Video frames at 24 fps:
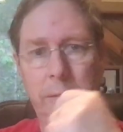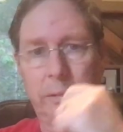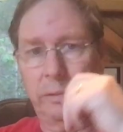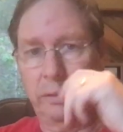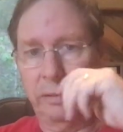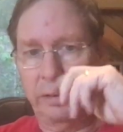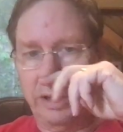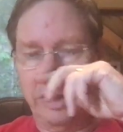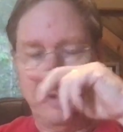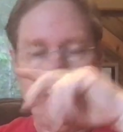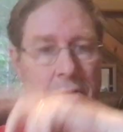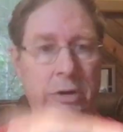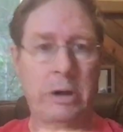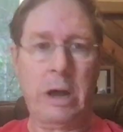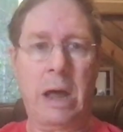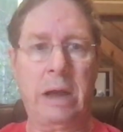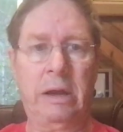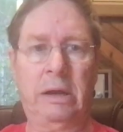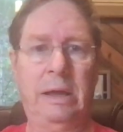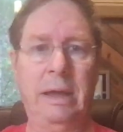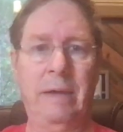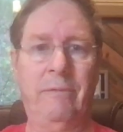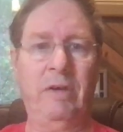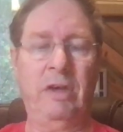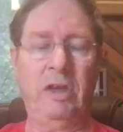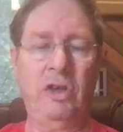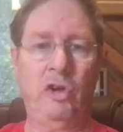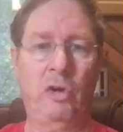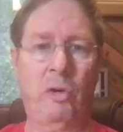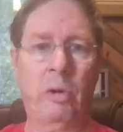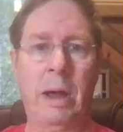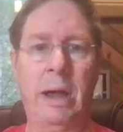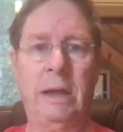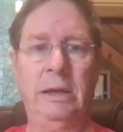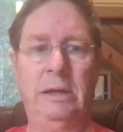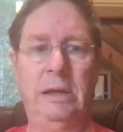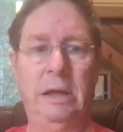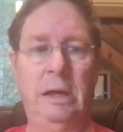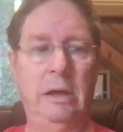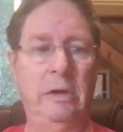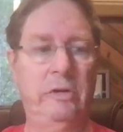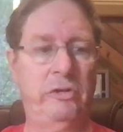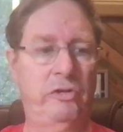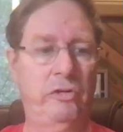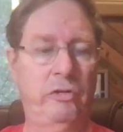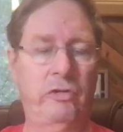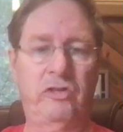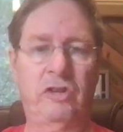Then you're not giving your
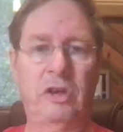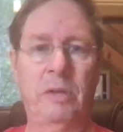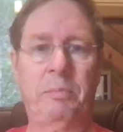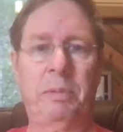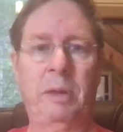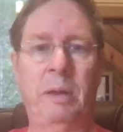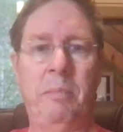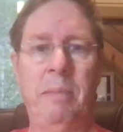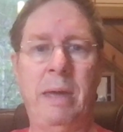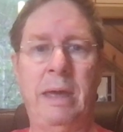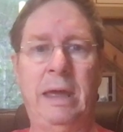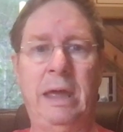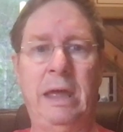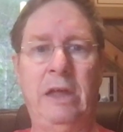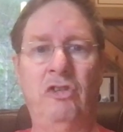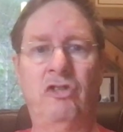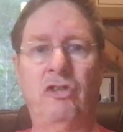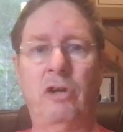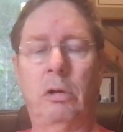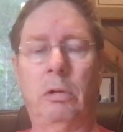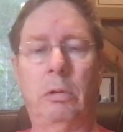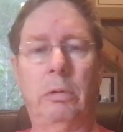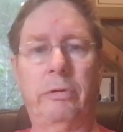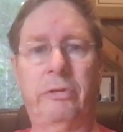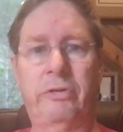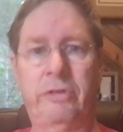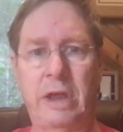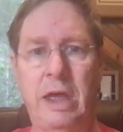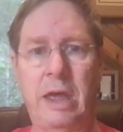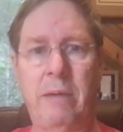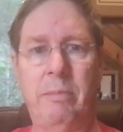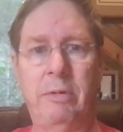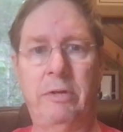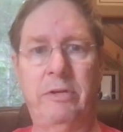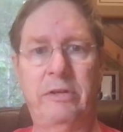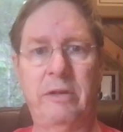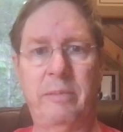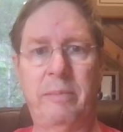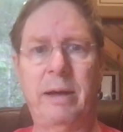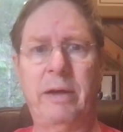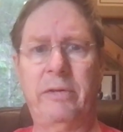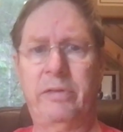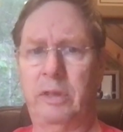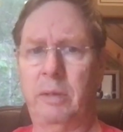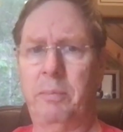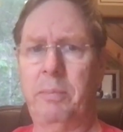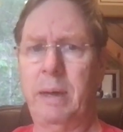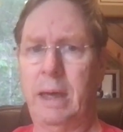ideas, you're simply making general statements
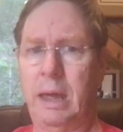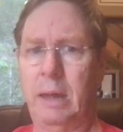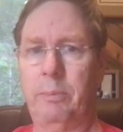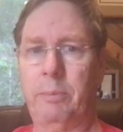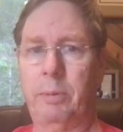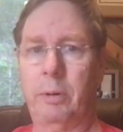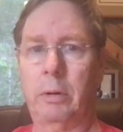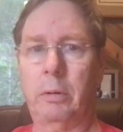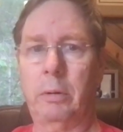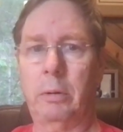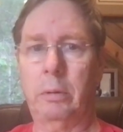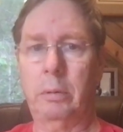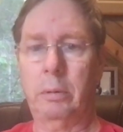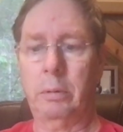about the paper.